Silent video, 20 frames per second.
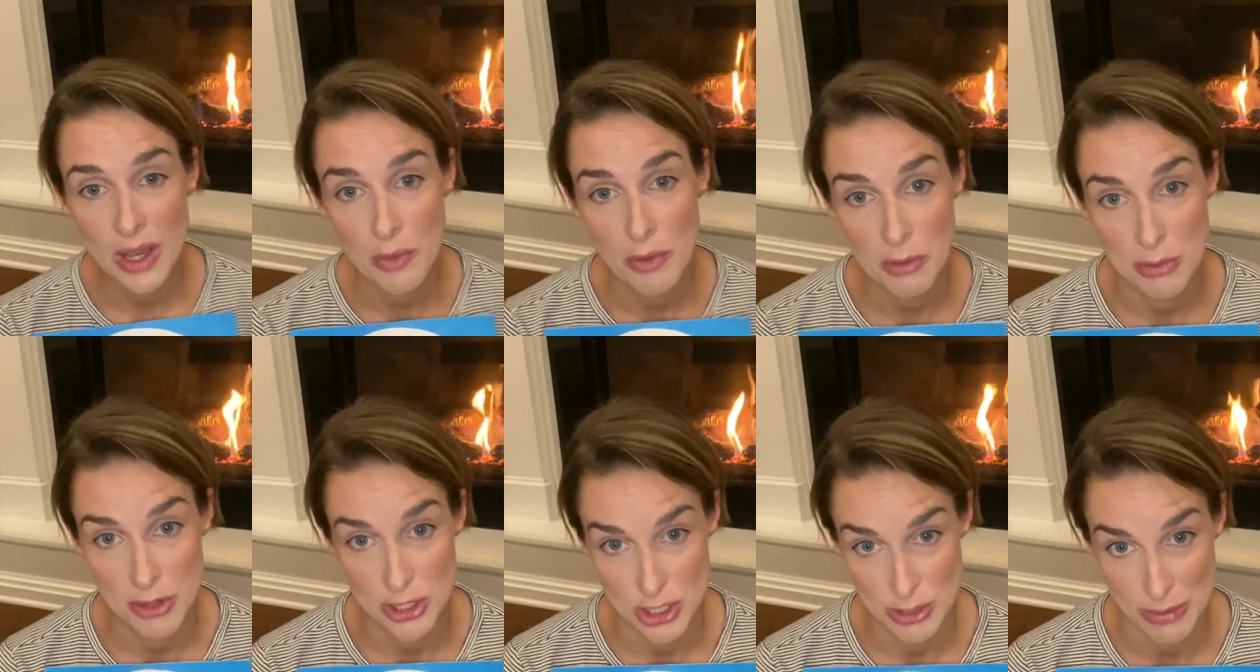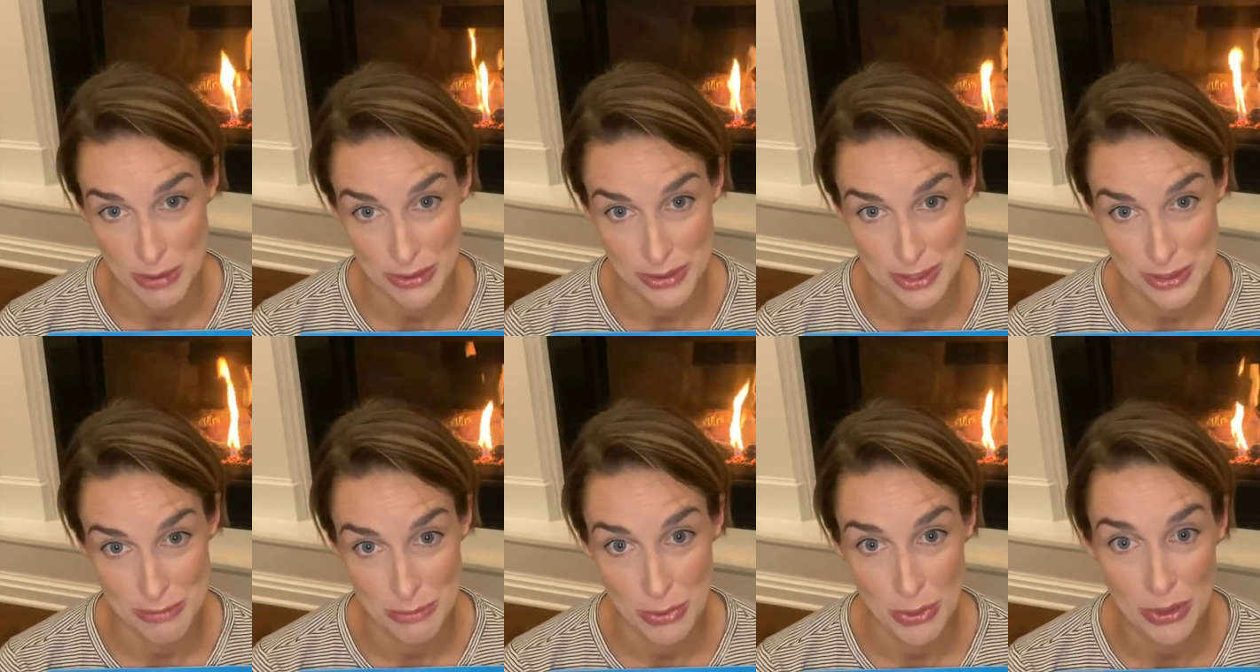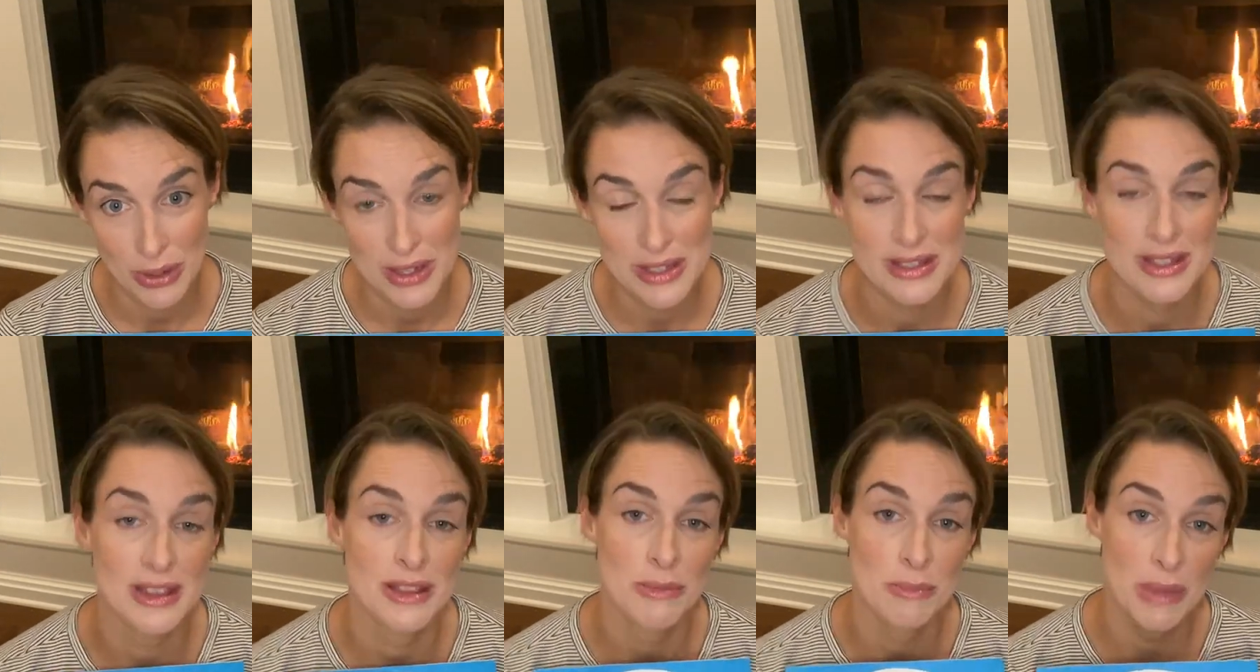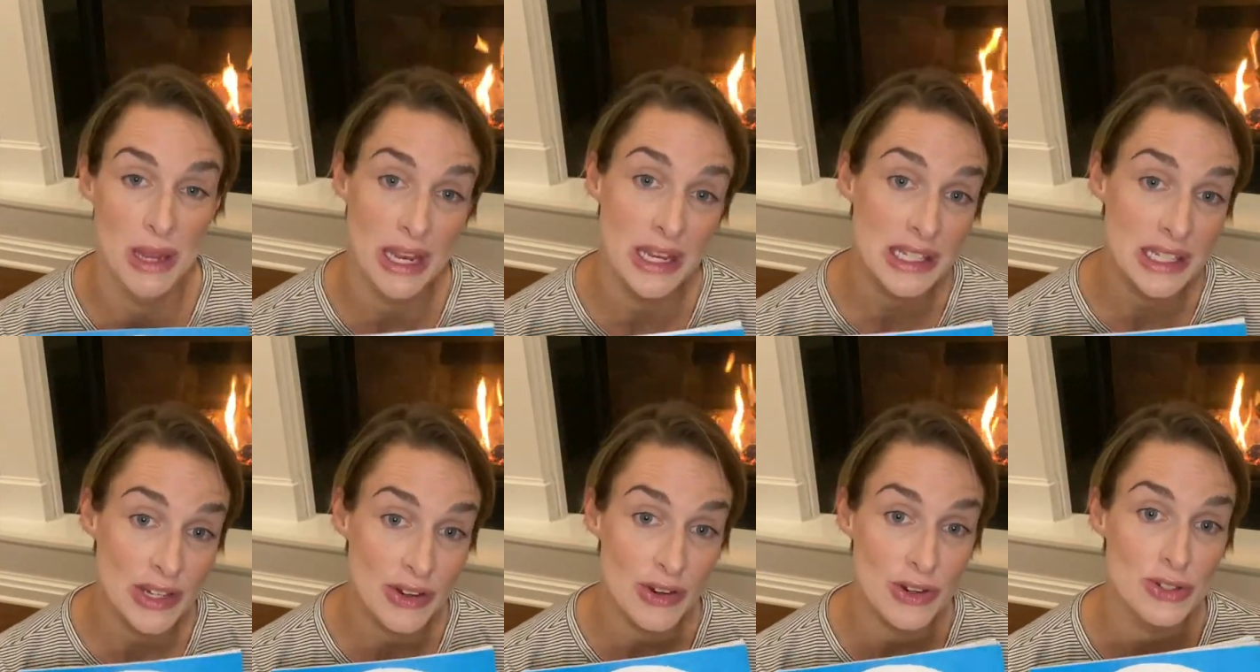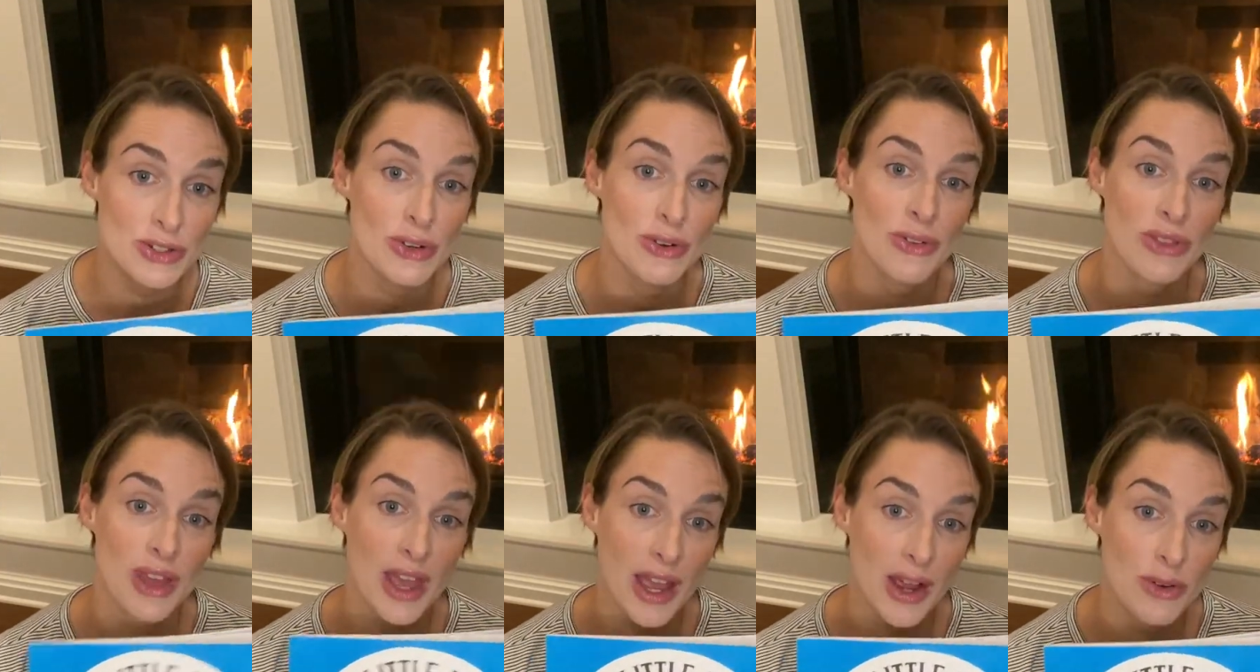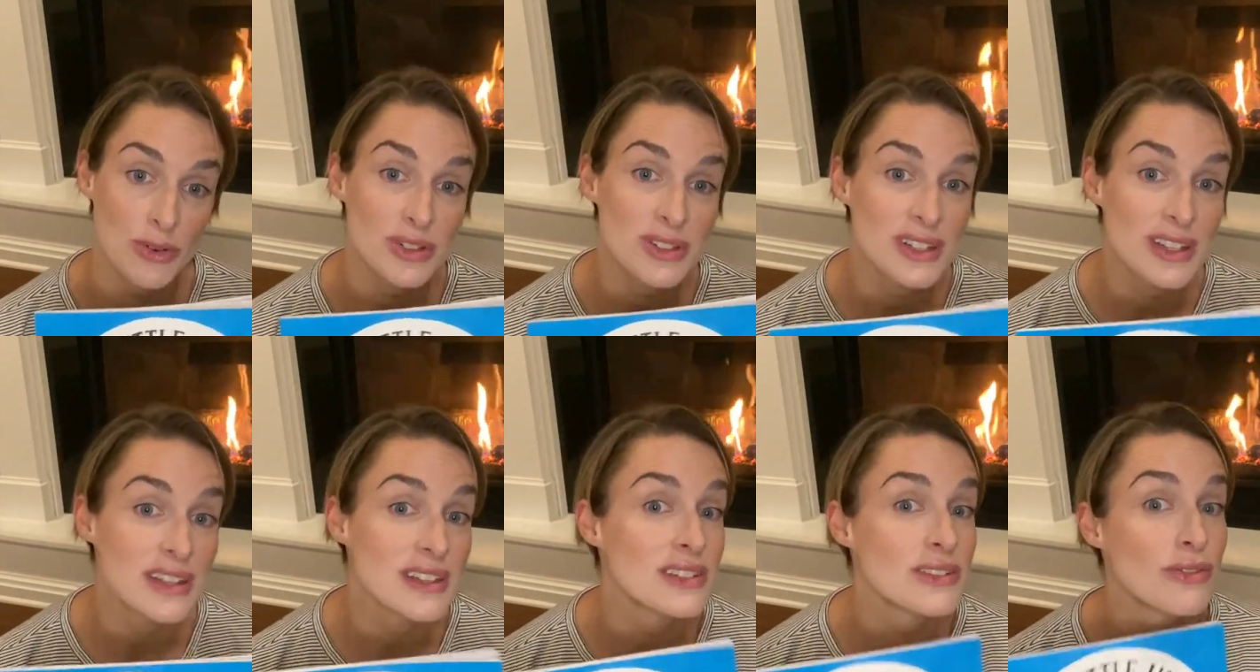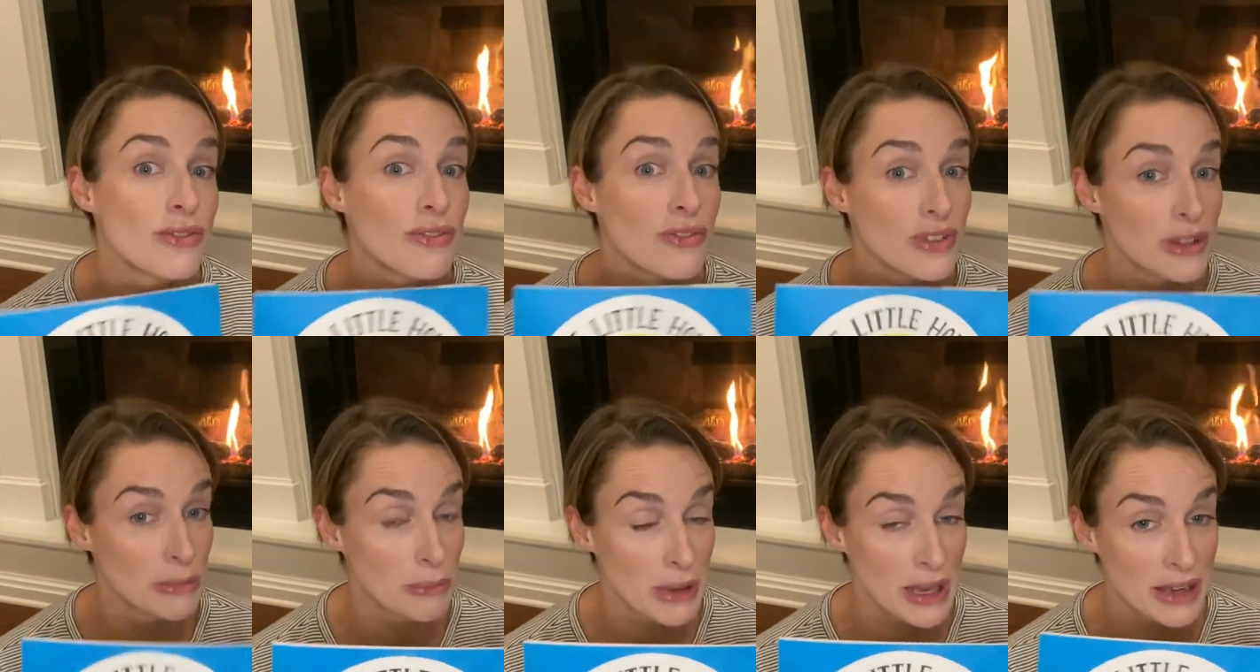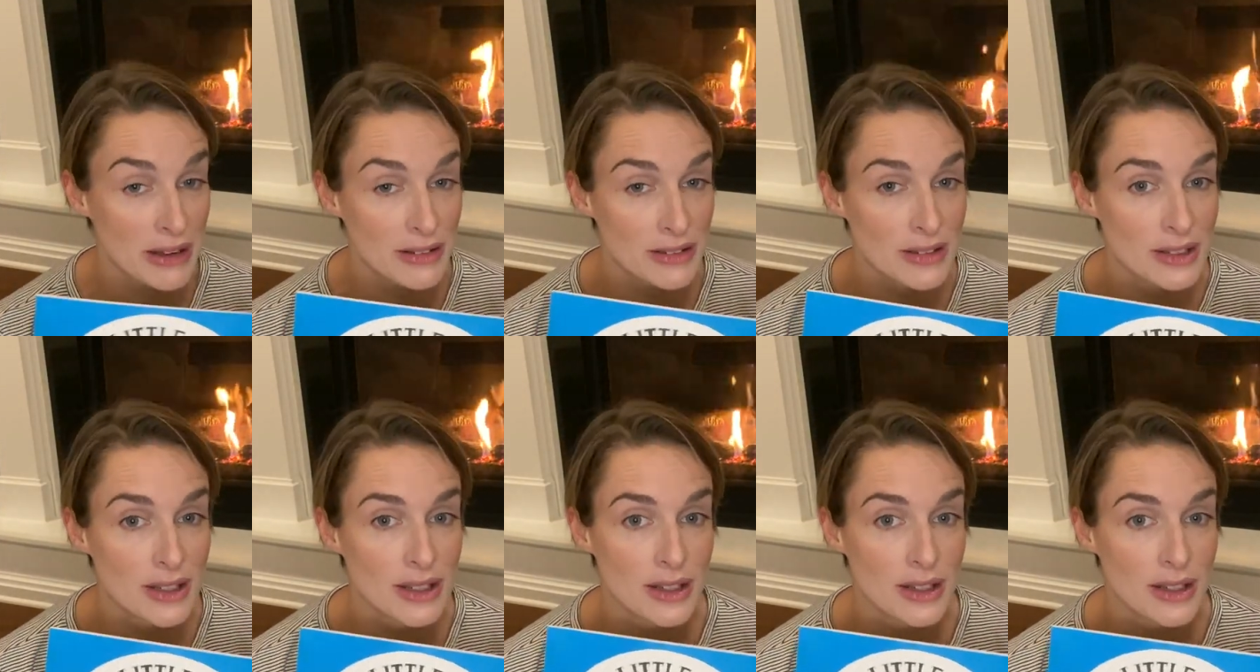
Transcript: I want to mention about this book is that the main character, the house, is female.